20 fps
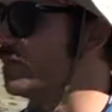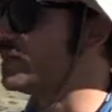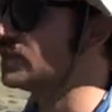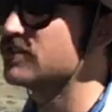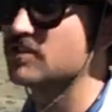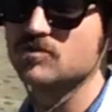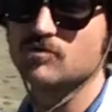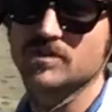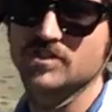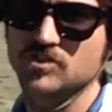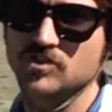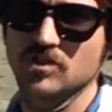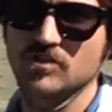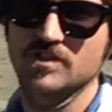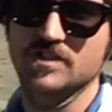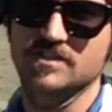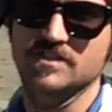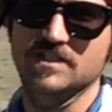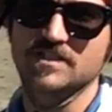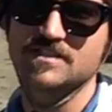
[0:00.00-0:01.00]
This is what's known
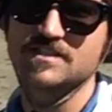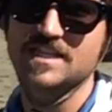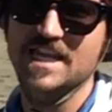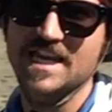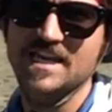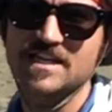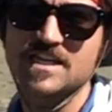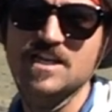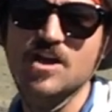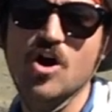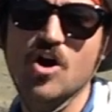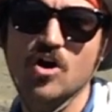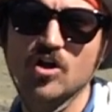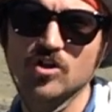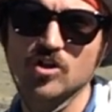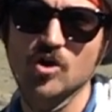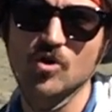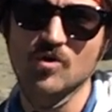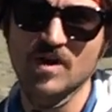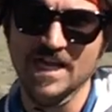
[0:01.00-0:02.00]
as the Sandy
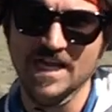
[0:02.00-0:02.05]
Hollow